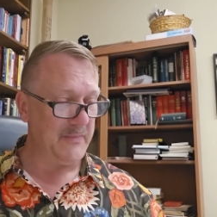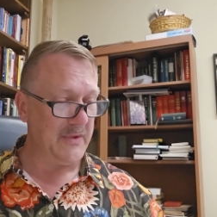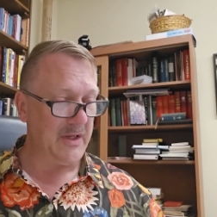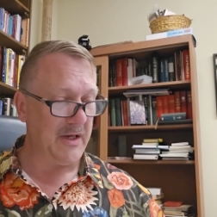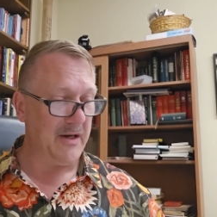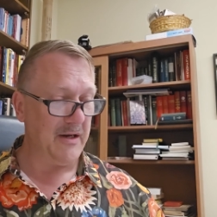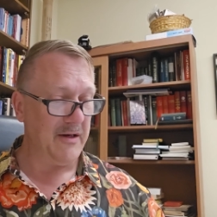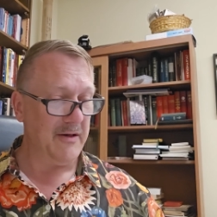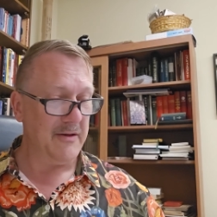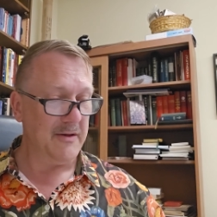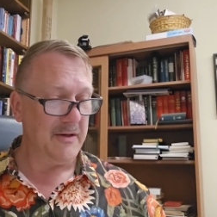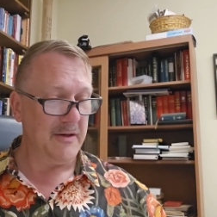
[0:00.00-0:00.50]

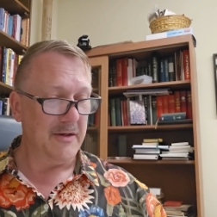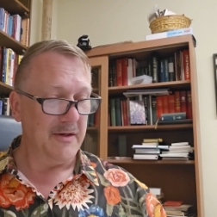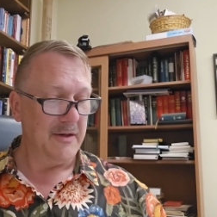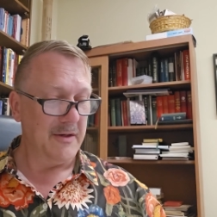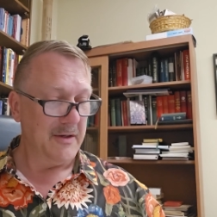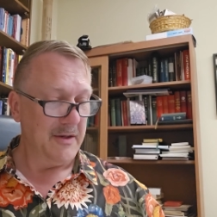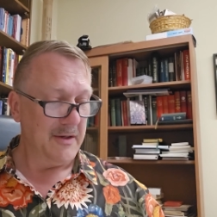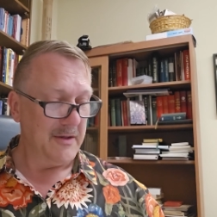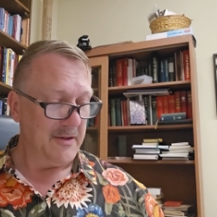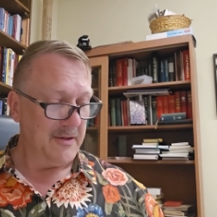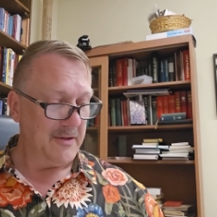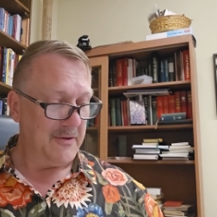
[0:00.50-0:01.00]
Okay.
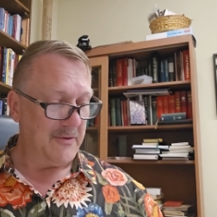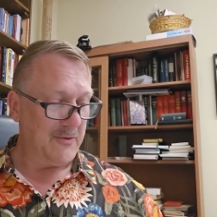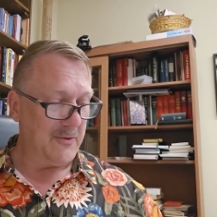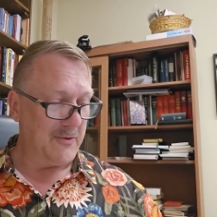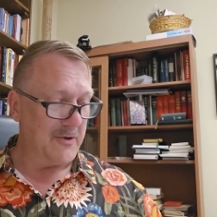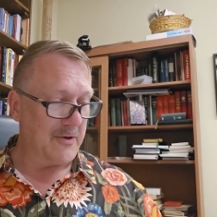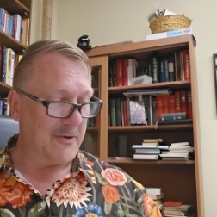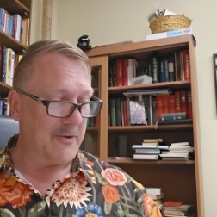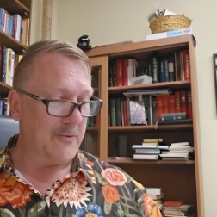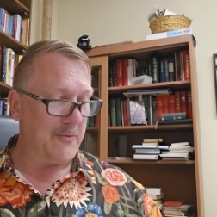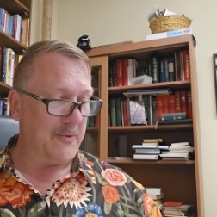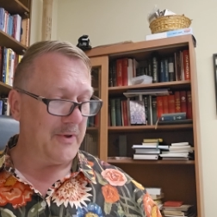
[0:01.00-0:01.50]

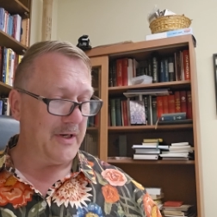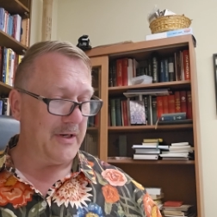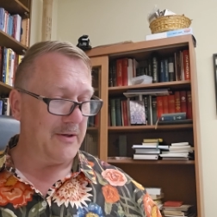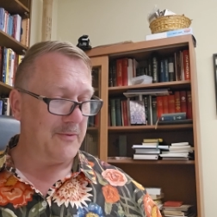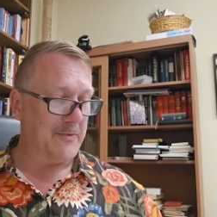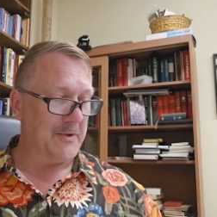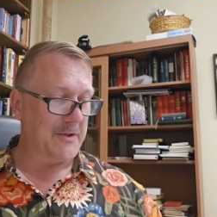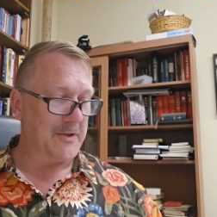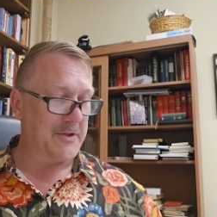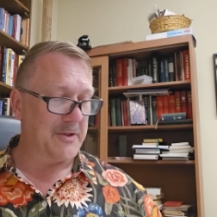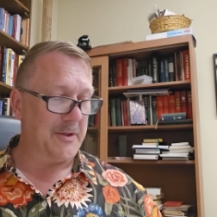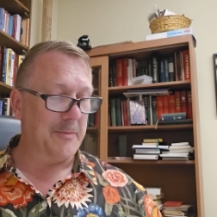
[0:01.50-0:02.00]
Or the way in
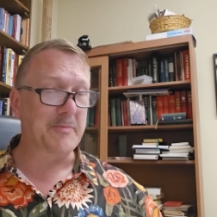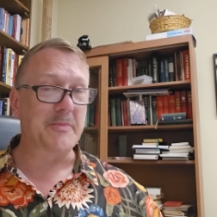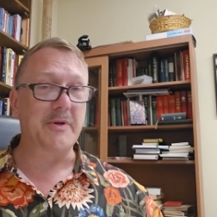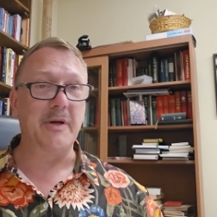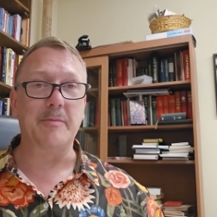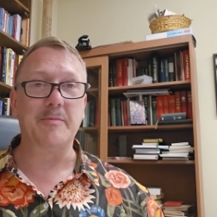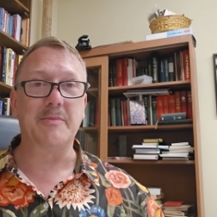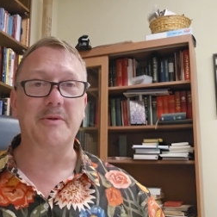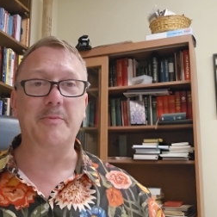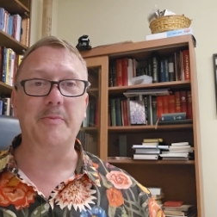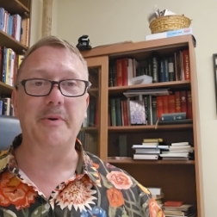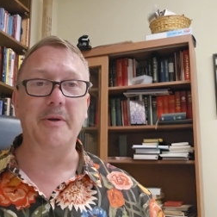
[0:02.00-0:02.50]
which
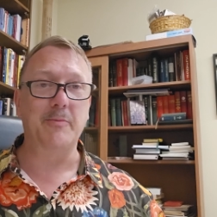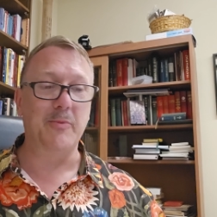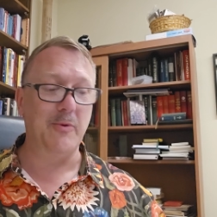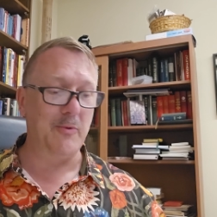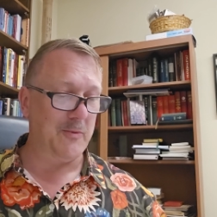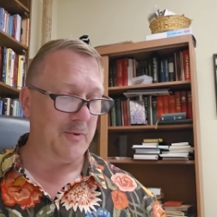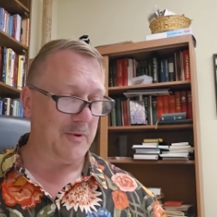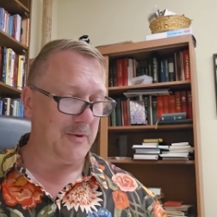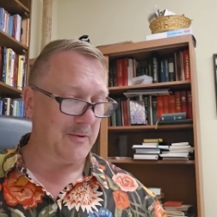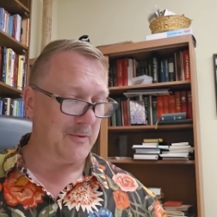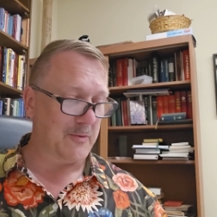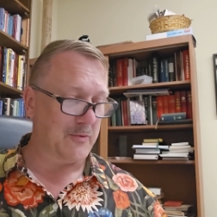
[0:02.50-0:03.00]
sometimes people
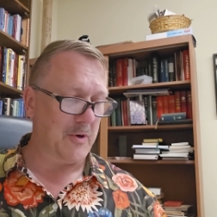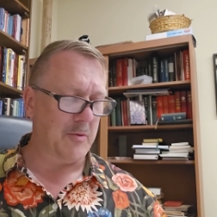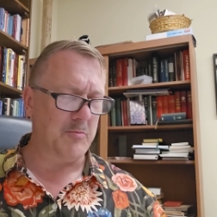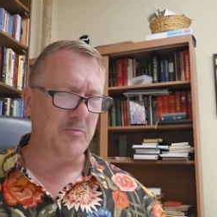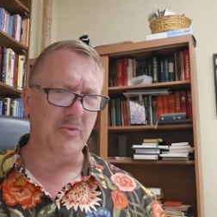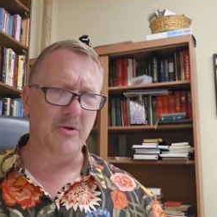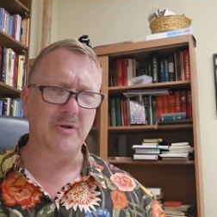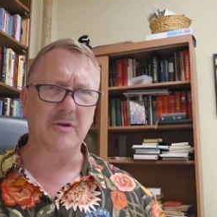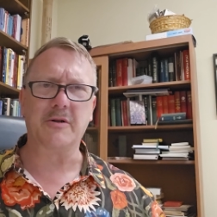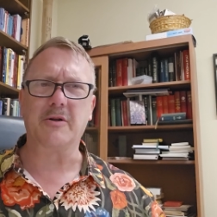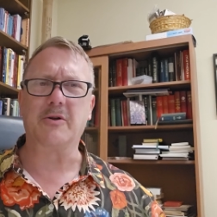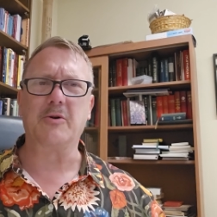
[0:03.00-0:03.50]
will
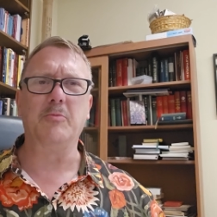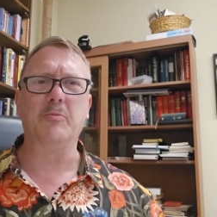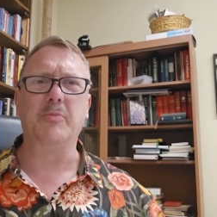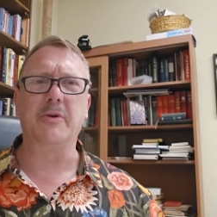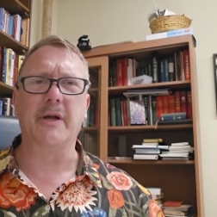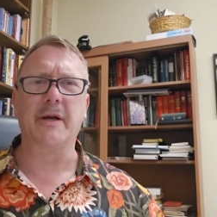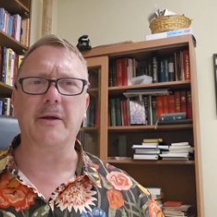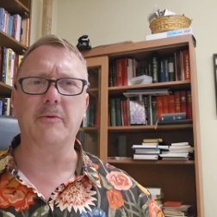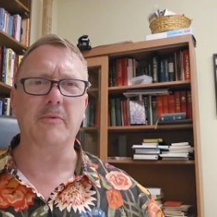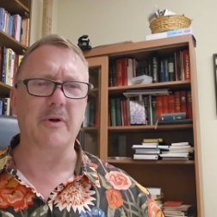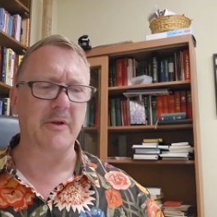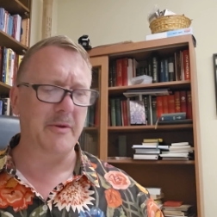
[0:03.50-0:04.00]
grumble and
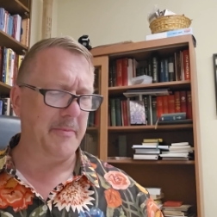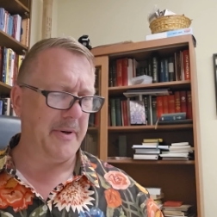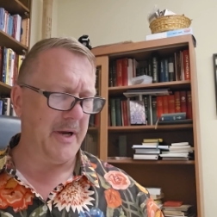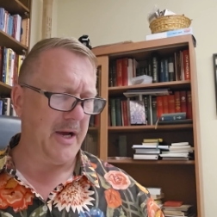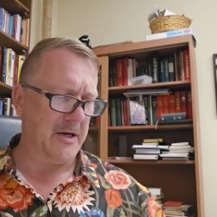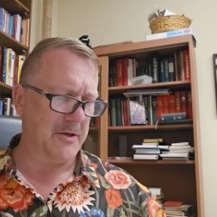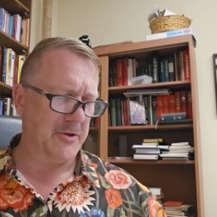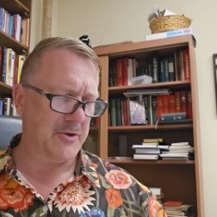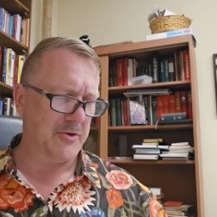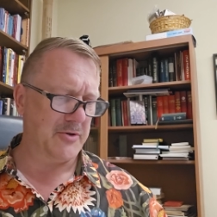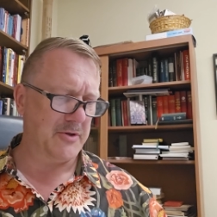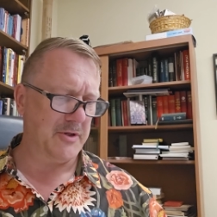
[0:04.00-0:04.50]
complain, well, the
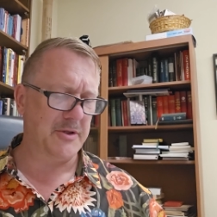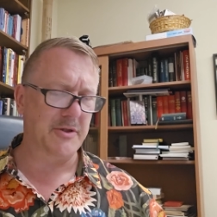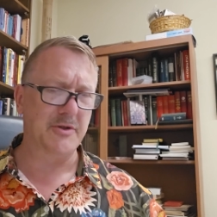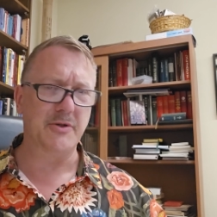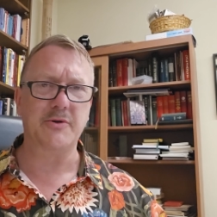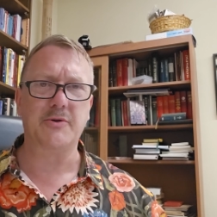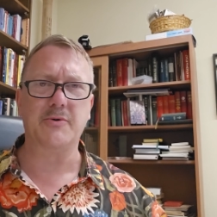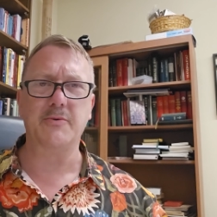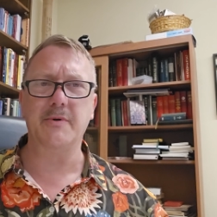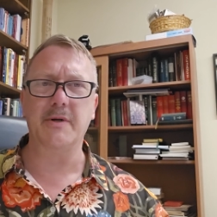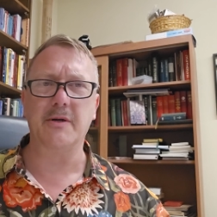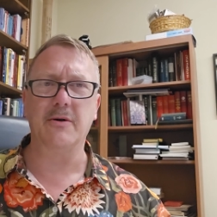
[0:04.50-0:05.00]
pastor isn't
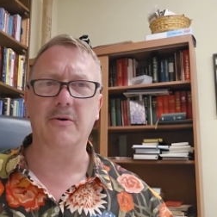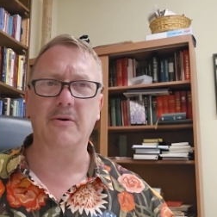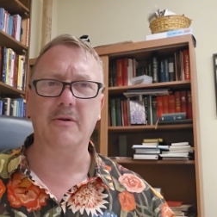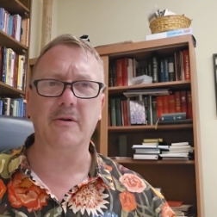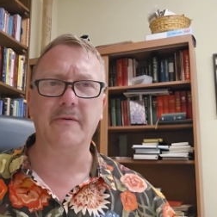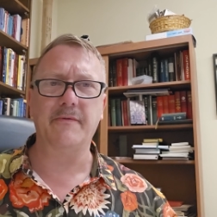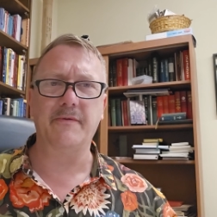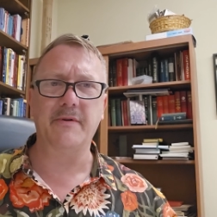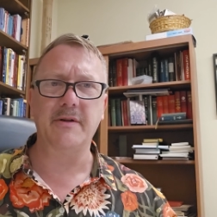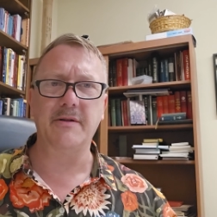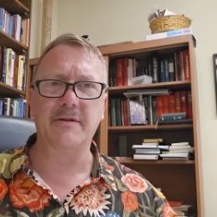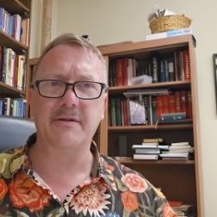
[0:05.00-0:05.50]
doing all
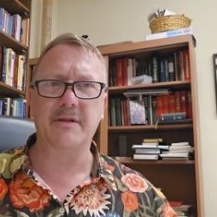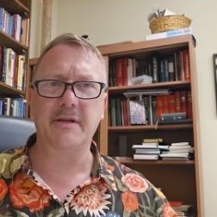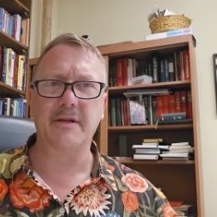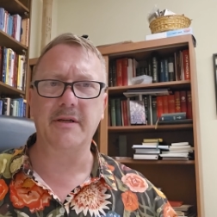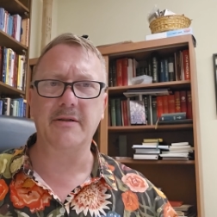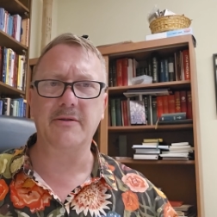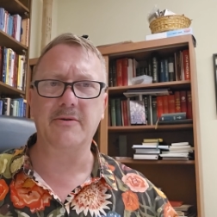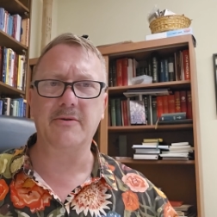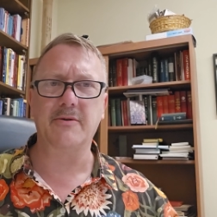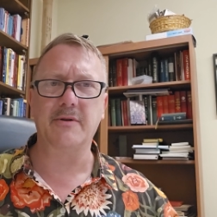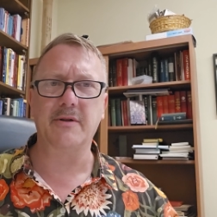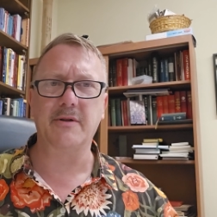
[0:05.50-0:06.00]
of these
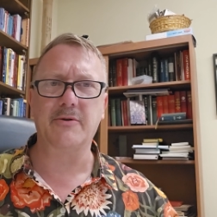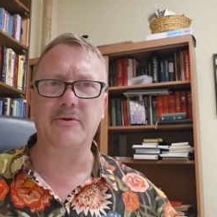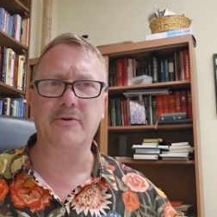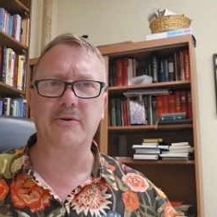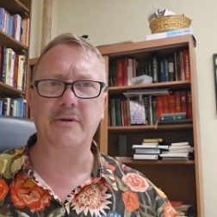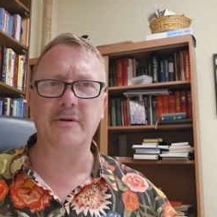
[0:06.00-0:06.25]
things, or the,